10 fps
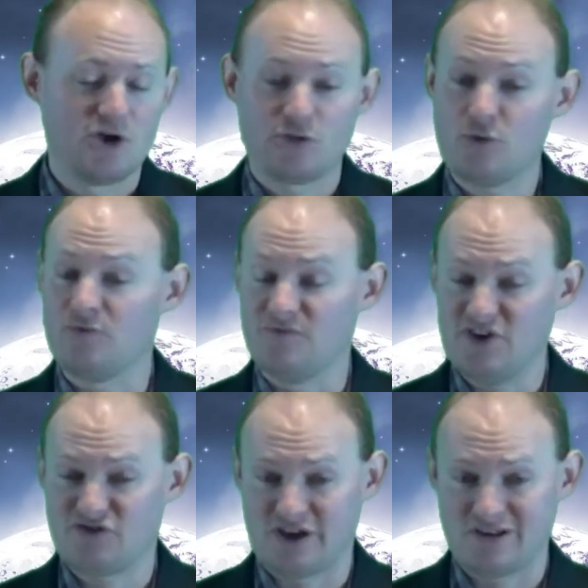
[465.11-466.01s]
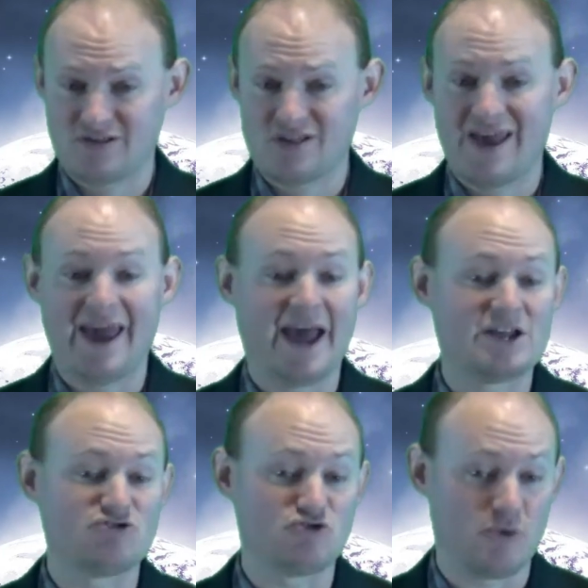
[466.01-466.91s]
through visions
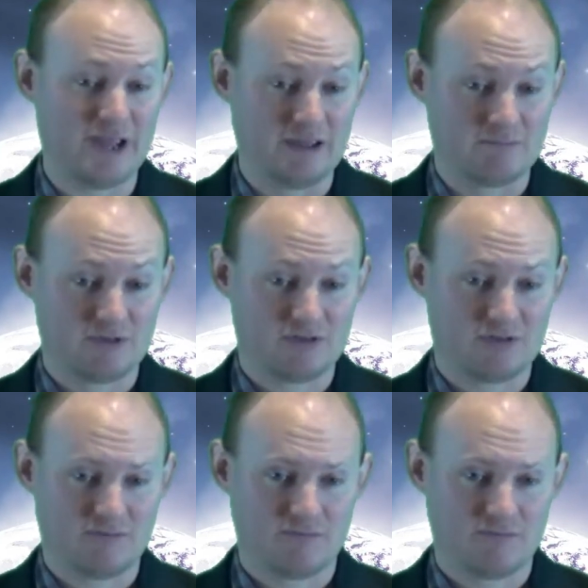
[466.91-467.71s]
and dreams.